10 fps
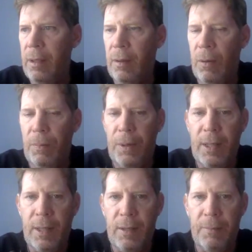the whole
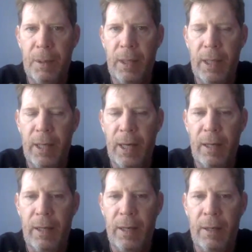process of pulling it out of
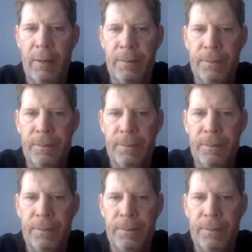the air.